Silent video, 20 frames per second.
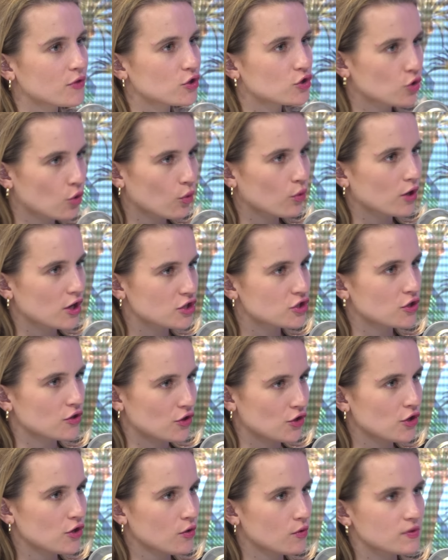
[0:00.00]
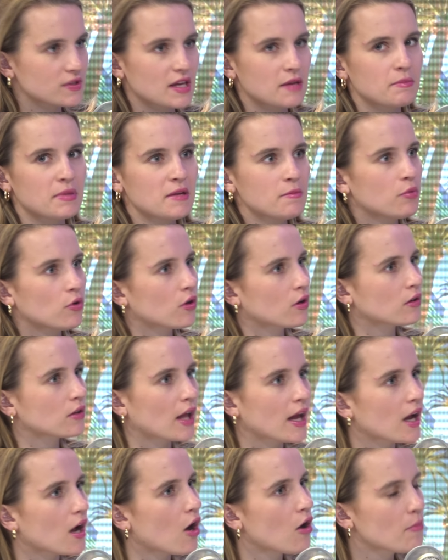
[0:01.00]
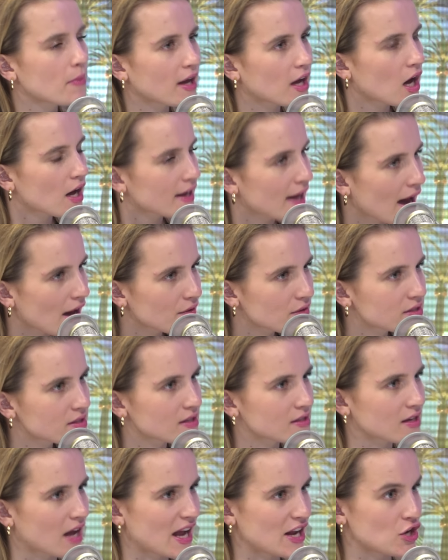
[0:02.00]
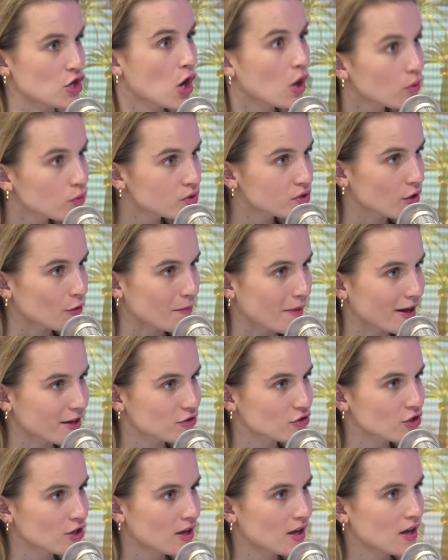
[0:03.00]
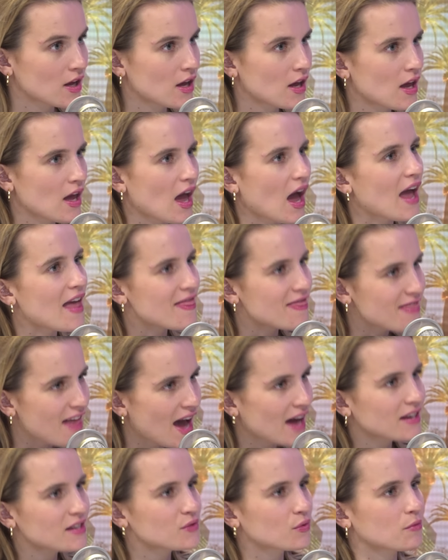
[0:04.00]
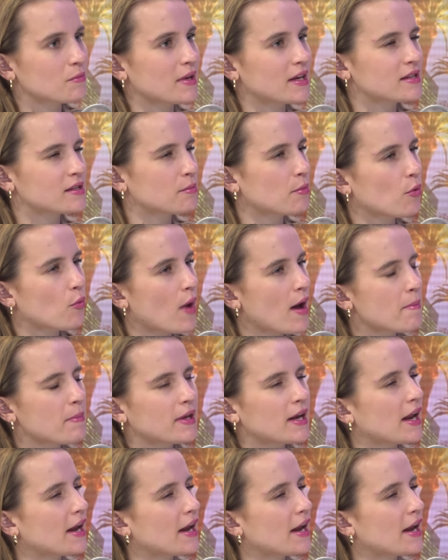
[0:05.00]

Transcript: Torah to the news. And people are like, oh my God, how does this guy know so much? Mm-hmm. And that is what makes him a weapon.